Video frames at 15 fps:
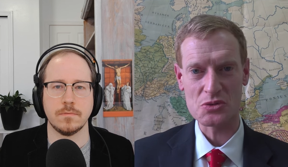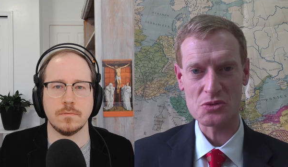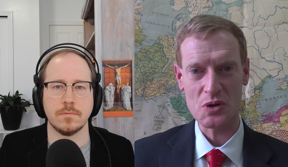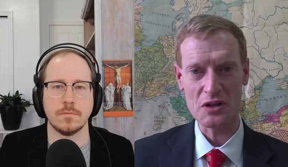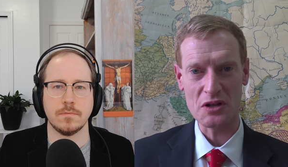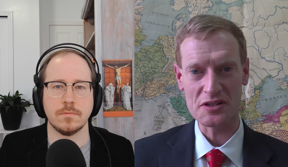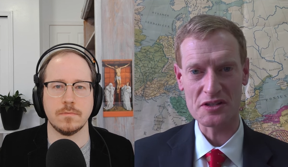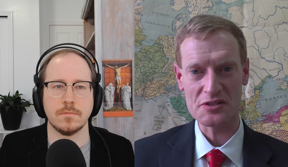Speaker 1: as
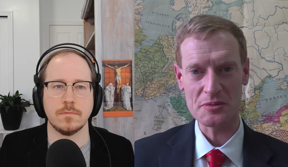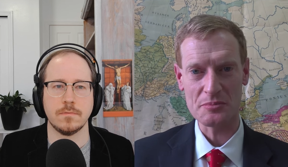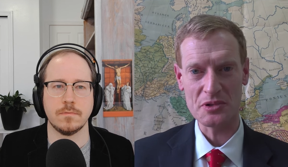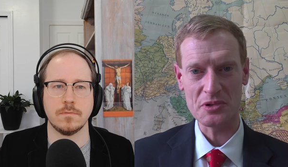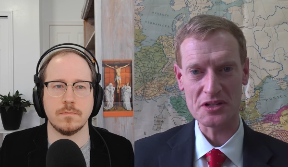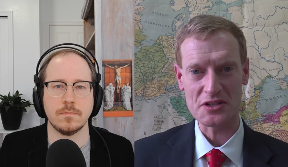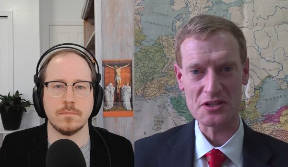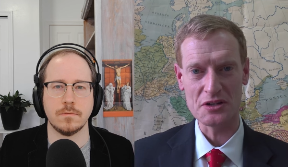well in the same
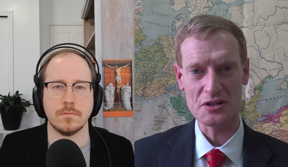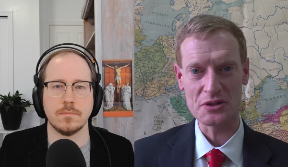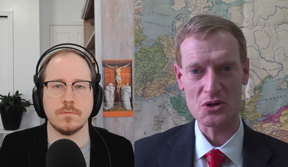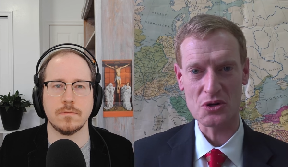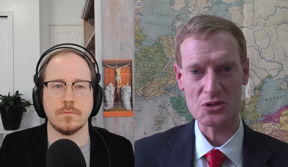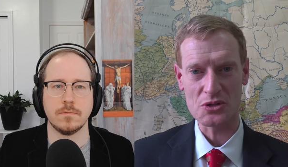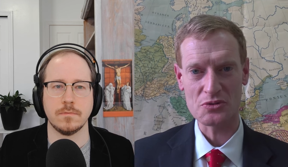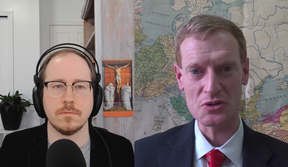place, on the
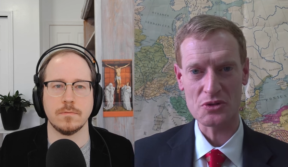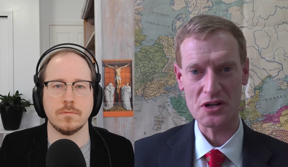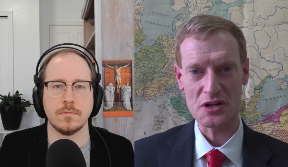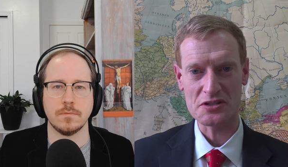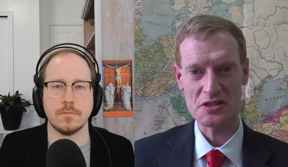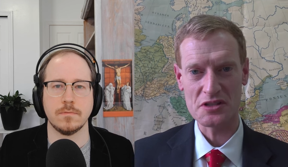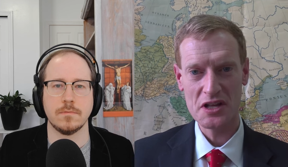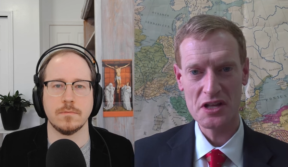cross with
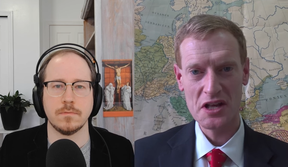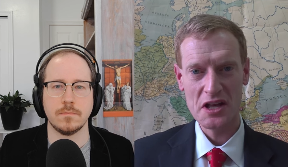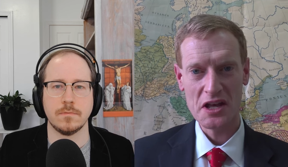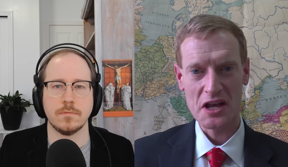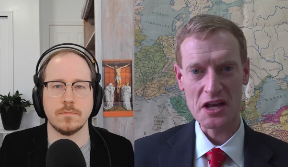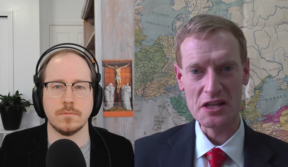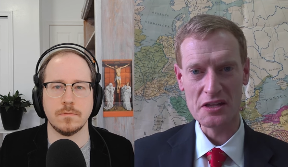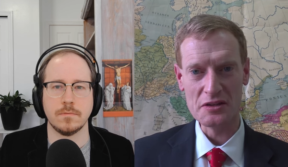Christ,
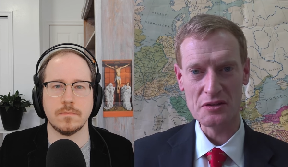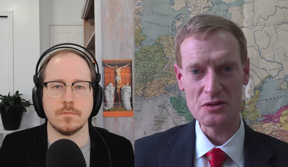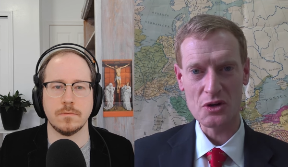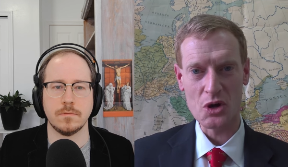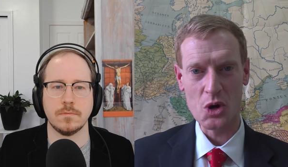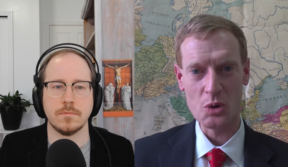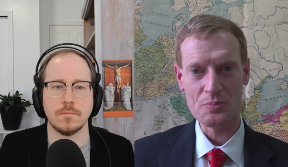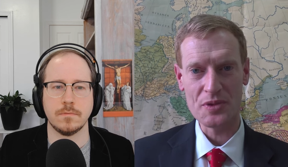and
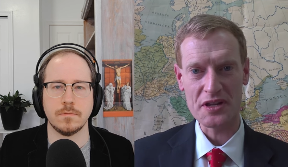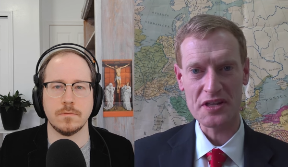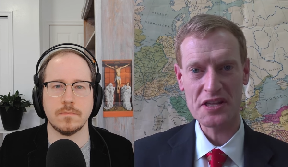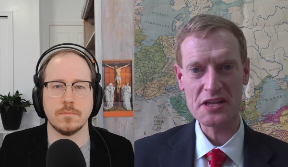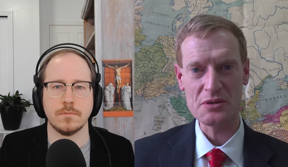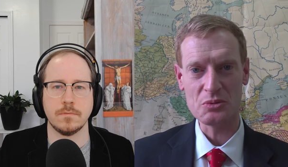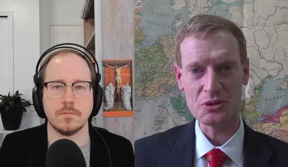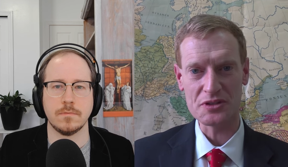hope that
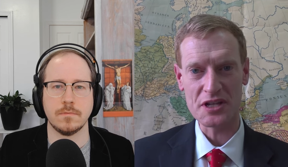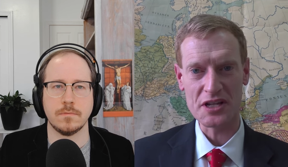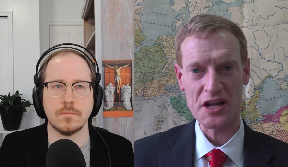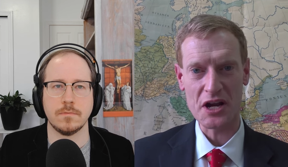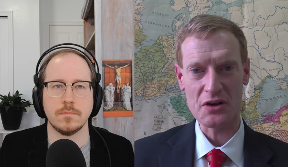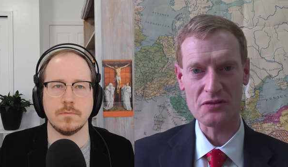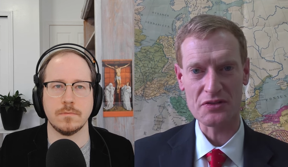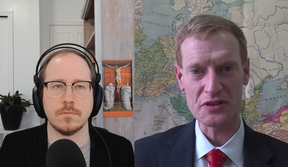he will take
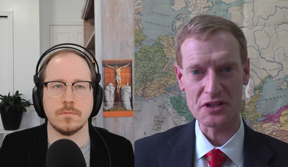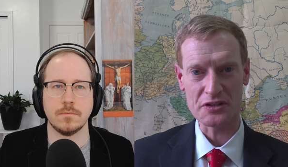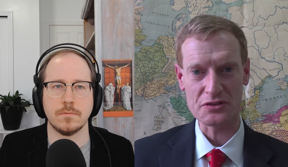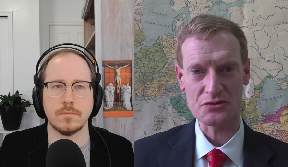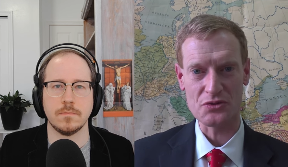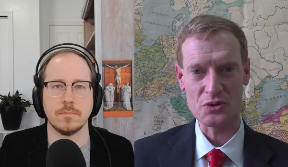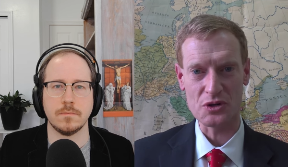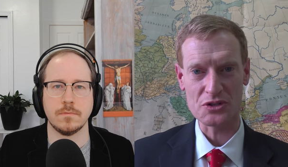care of things
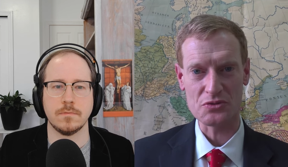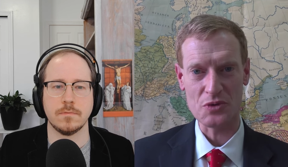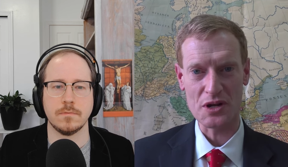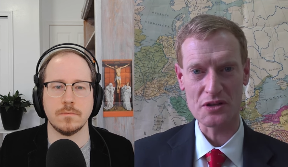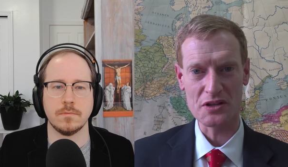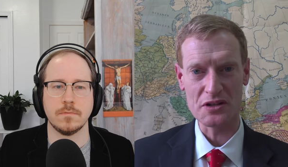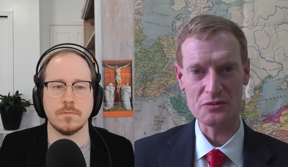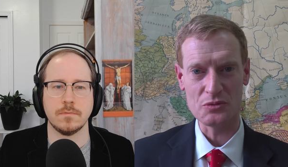for us rather
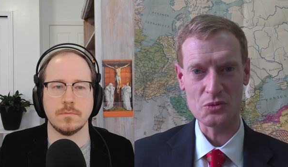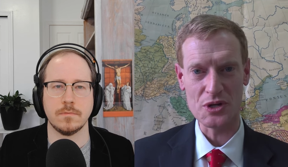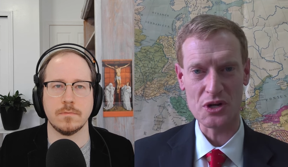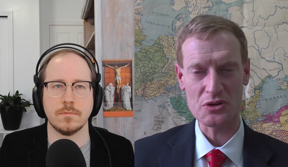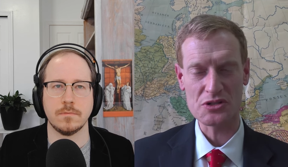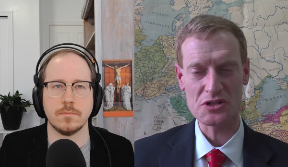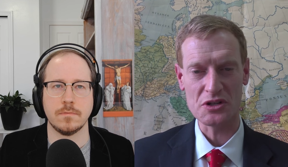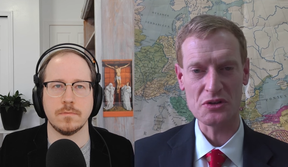than we
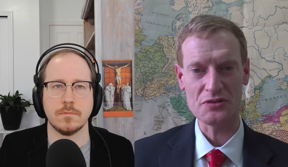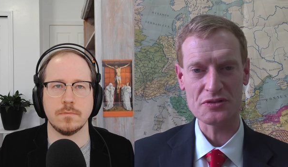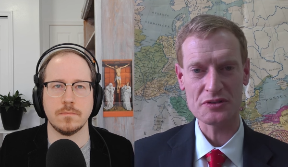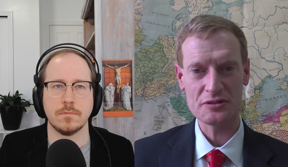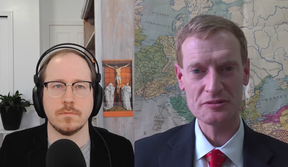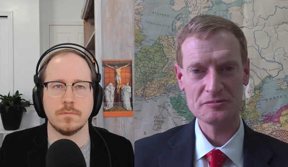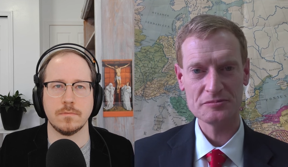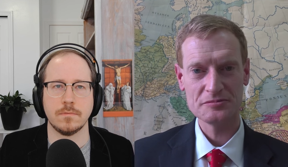
Speaker 2: ourselves.
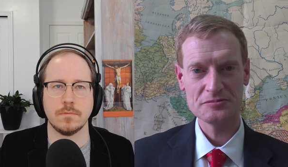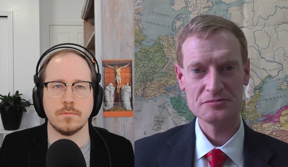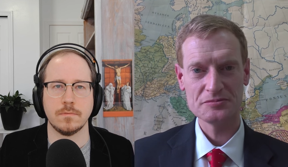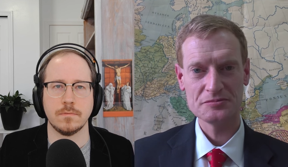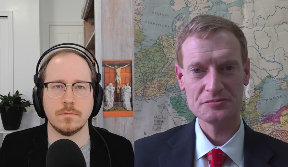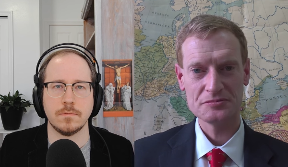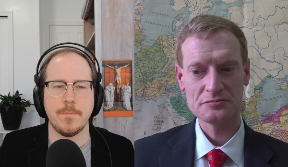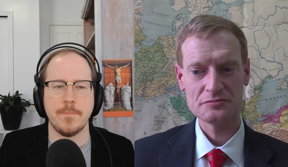
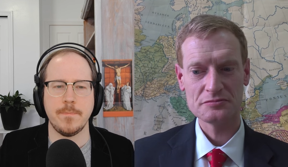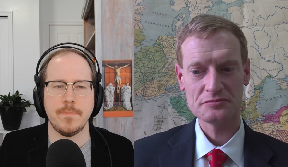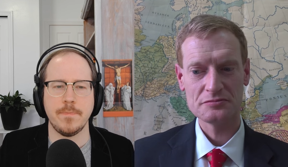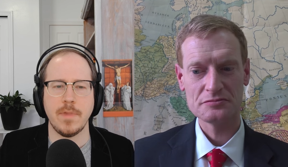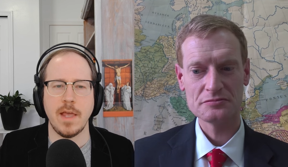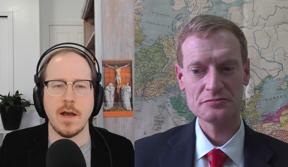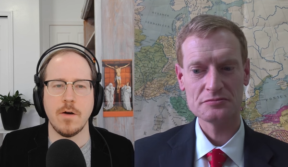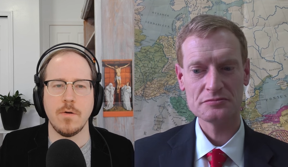
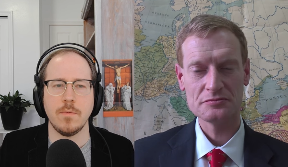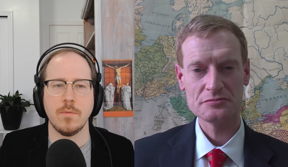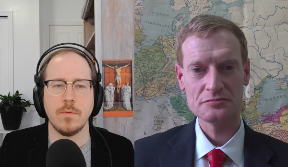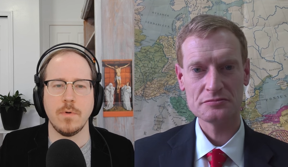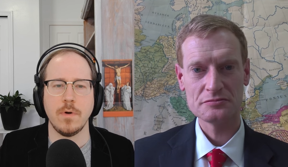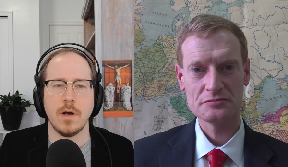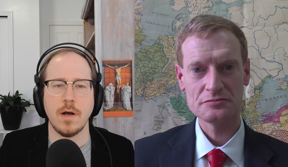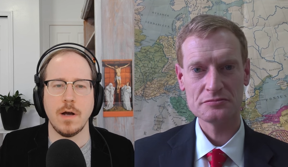Now,
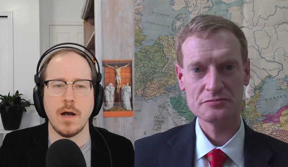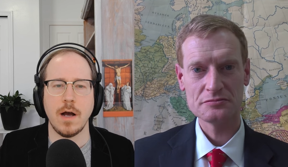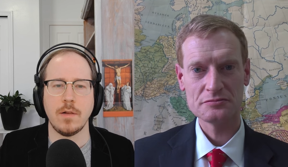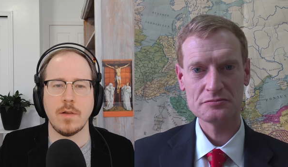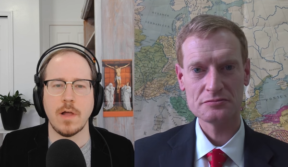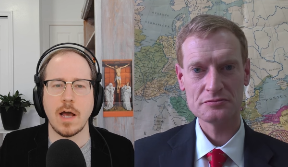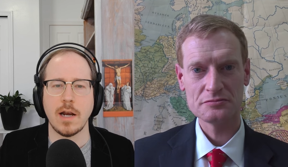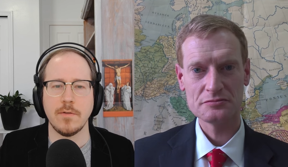a
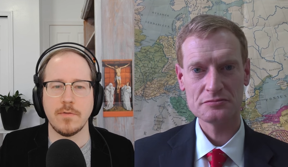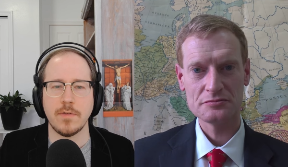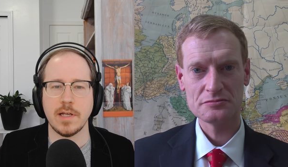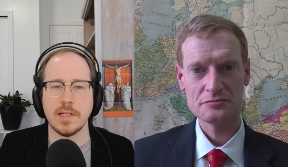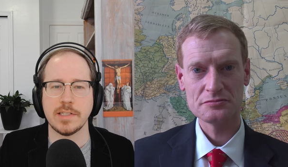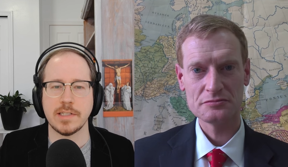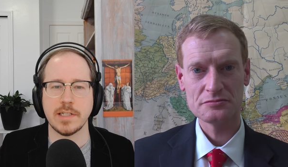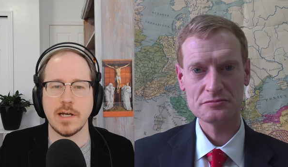lot of
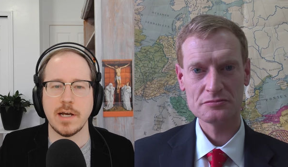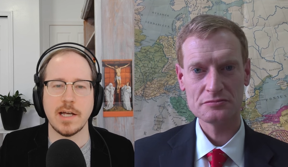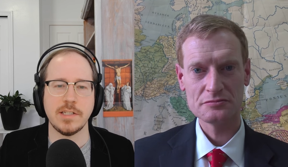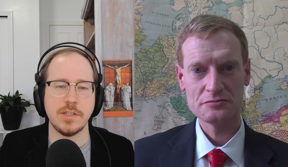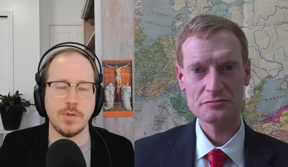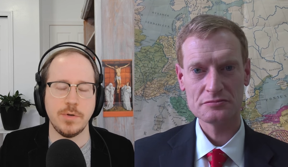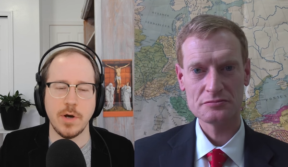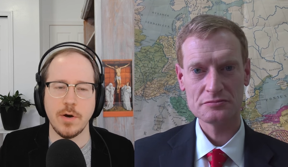this, uh, as
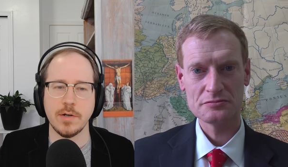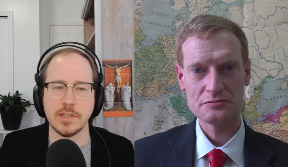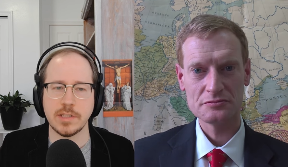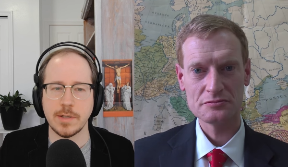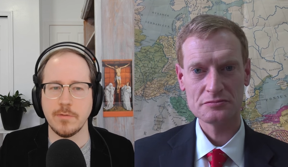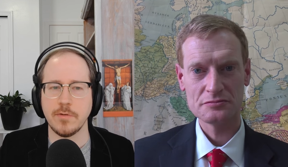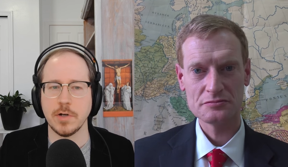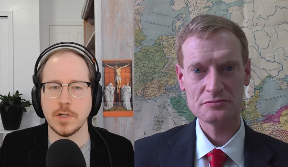you note in some
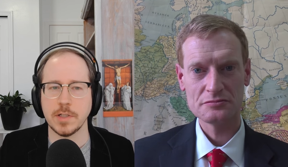of your